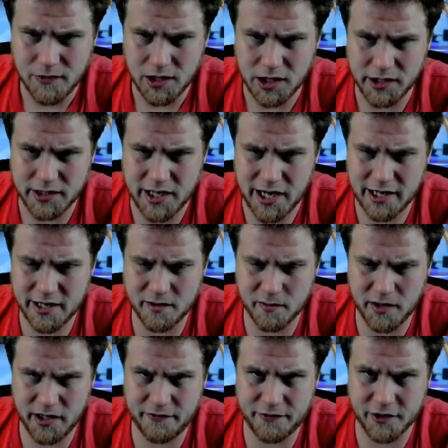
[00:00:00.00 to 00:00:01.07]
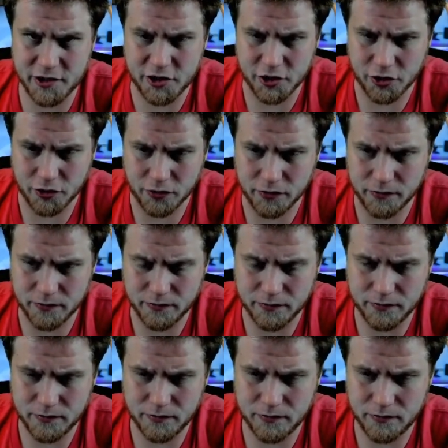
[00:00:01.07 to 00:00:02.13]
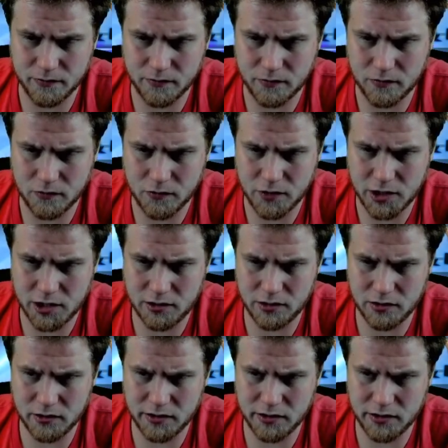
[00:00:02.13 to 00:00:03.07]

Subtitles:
Attacking me for 2. Well,